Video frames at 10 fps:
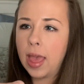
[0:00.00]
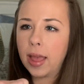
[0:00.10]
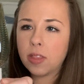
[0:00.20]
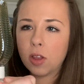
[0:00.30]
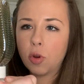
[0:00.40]

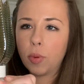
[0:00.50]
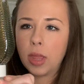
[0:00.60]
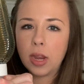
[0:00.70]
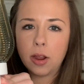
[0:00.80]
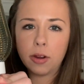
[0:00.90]
It's a
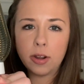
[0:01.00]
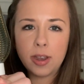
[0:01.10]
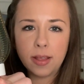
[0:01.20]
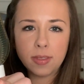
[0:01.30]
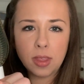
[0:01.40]
green
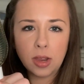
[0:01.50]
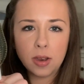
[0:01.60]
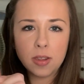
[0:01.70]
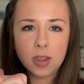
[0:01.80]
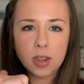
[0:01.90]

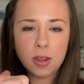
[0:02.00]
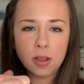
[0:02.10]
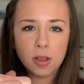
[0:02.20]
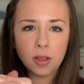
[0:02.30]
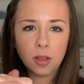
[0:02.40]
iridescent
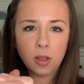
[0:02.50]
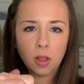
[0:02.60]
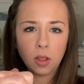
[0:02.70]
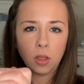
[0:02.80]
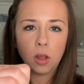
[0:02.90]

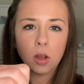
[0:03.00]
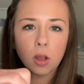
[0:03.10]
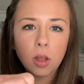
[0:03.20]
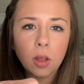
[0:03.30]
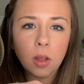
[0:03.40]

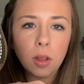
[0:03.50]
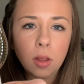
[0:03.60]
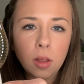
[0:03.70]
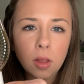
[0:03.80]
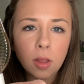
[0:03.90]
look.
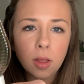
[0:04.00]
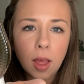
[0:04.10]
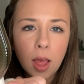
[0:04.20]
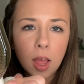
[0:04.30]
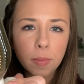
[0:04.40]

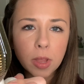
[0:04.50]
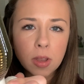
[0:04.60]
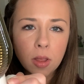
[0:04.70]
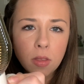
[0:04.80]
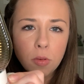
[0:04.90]
It
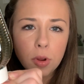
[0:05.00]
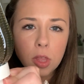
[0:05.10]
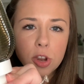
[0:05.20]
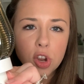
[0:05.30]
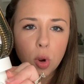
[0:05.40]
doesn't
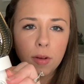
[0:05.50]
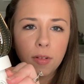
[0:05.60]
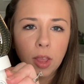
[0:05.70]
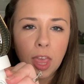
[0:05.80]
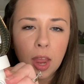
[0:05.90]
really show off
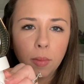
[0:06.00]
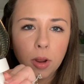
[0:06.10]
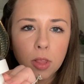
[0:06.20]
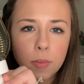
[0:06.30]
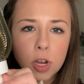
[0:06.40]
on camera
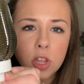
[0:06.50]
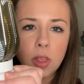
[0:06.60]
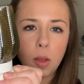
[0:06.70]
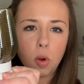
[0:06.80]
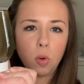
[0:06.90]
as much as
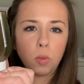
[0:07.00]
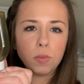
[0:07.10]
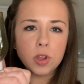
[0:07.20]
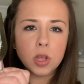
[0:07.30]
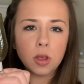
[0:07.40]
I
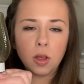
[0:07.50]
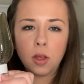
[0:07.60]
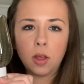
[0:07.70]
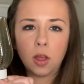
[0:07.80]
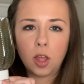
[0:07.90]
hoped
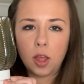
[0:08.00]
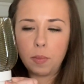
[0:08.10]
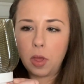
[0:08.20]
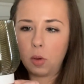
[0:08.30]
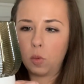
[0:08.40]

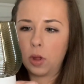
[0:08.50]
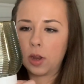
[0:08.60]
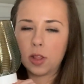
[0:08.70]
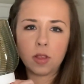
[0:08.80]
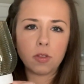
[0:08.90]
it
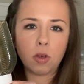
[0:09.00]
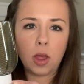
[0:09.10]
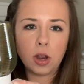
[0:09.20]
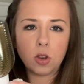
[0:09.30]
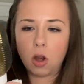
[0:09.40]
would. It's also
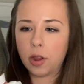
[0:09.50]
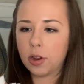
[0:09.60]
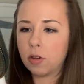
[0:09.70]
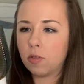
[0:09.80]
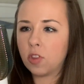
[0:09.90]
kind of dark
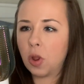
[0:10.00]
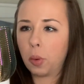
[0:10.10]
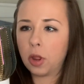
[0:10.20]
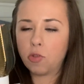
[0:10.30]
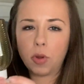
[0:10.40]
and
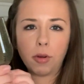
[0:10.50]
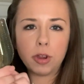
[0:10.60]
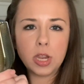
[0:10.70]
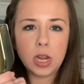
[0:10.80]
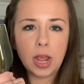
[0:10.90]
snowy and
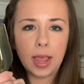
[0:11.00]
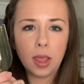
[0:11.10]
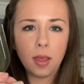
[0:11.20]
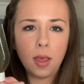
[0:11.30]
dreary today.